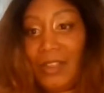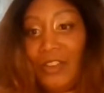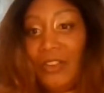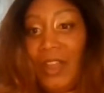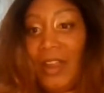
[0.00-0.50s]

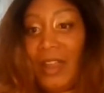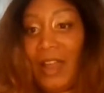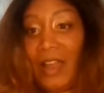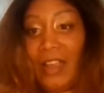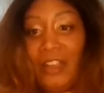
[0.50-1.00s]
And you're like,
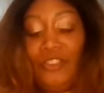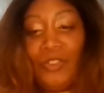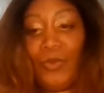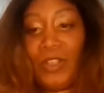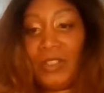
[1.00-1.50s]
I, I
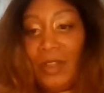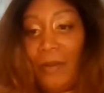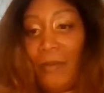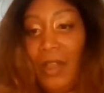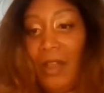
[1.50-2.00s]
just want
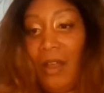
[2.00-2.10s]
some...